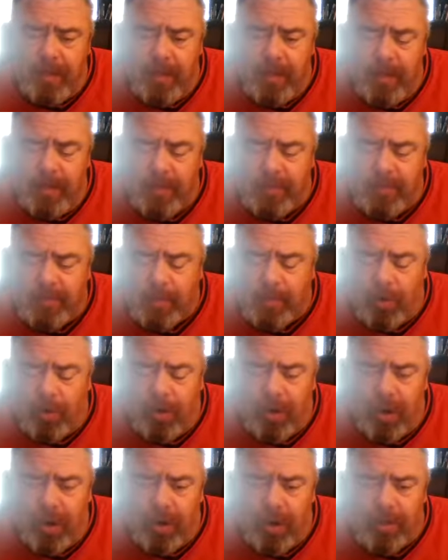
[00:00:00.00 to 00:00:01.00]

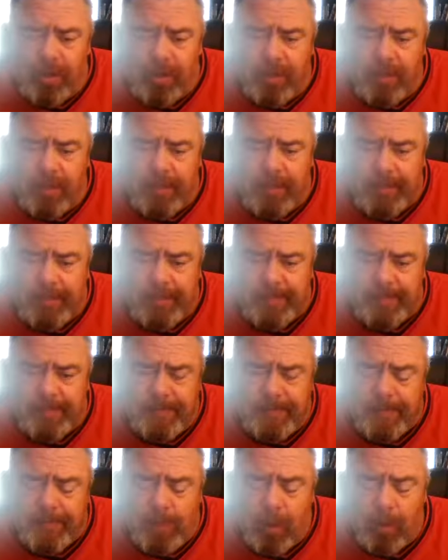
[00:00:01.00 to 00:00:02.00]
story arc
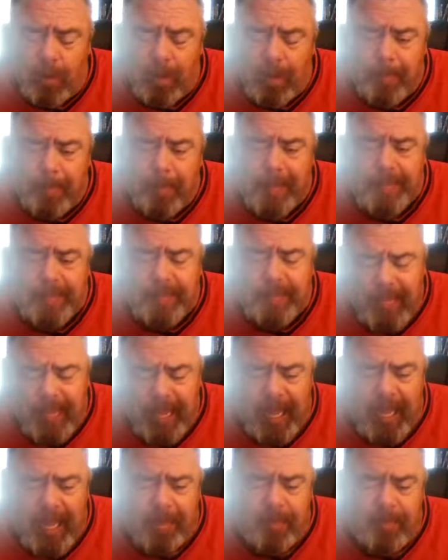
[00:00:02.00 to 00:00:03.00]
of going up against
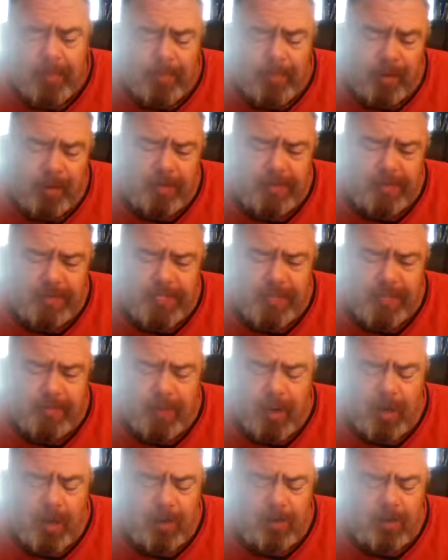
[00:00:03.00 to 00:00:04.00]
AIM and Baron
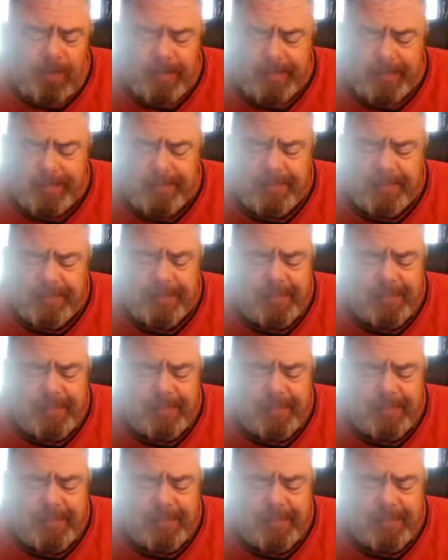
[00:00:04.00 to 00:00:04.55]
Zemo and,